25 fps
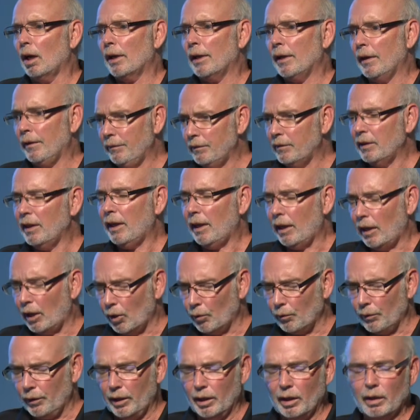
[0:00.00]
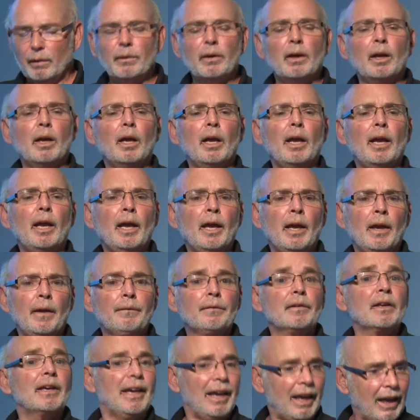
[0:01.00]
in the area
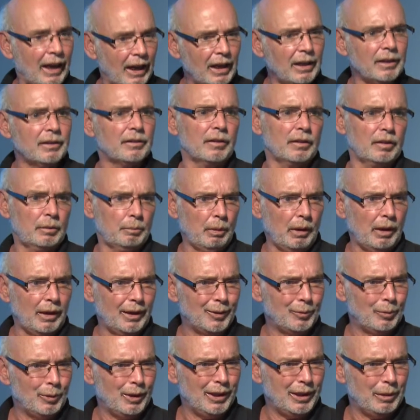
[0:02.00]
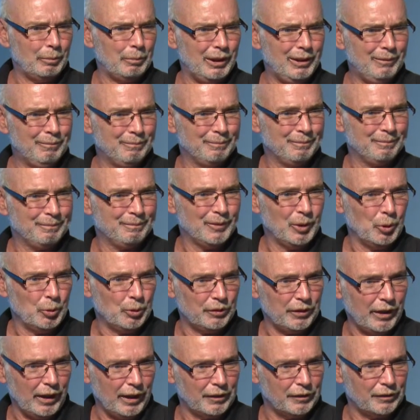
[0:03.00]
and the Kansas Potawatomi,
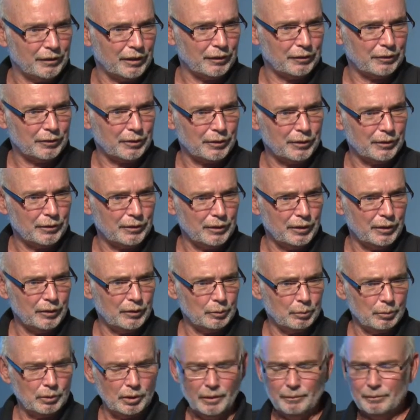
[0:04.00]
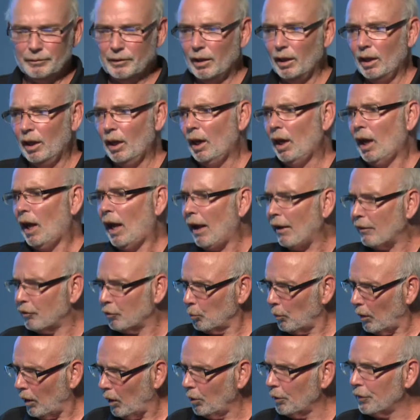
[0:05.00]
whose ancestors these were, as
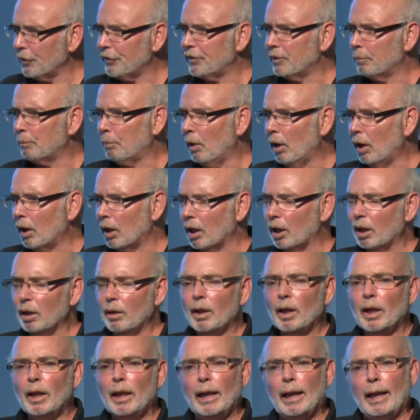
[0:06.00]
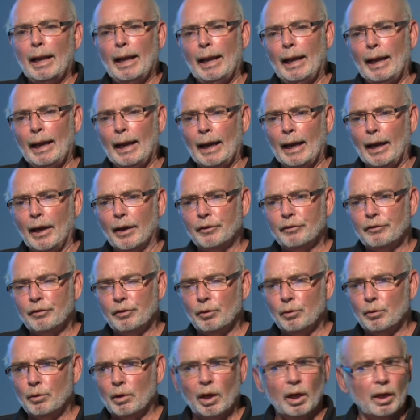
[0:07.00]
well as the park. And
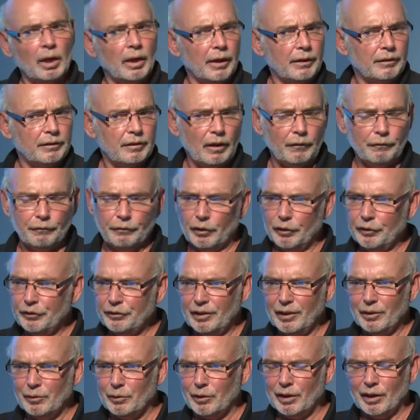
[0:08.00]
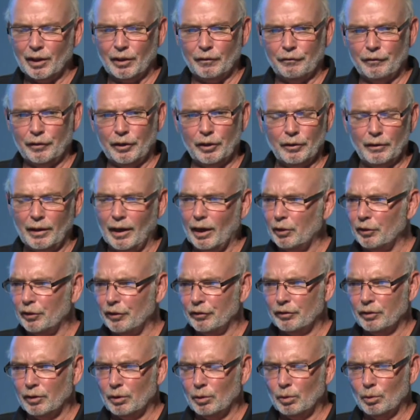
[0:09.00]
I said, first thing we've got to figure out
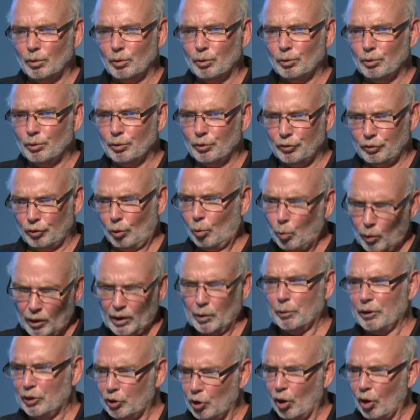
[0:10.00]
is, so what are we